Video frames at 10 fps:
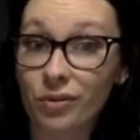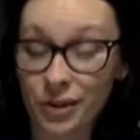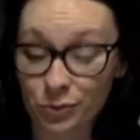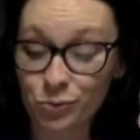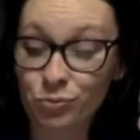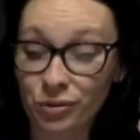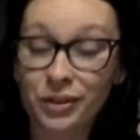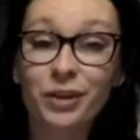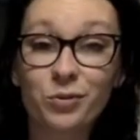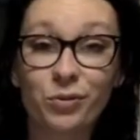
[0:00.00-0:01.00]
That was
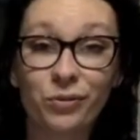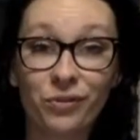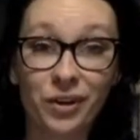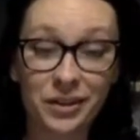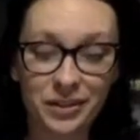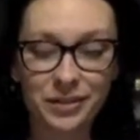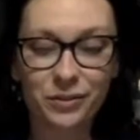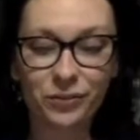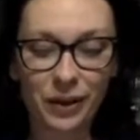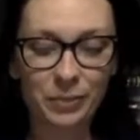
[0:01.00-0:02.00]
really cool for us as a
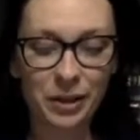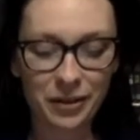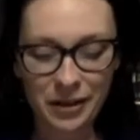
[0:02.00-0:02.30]
family.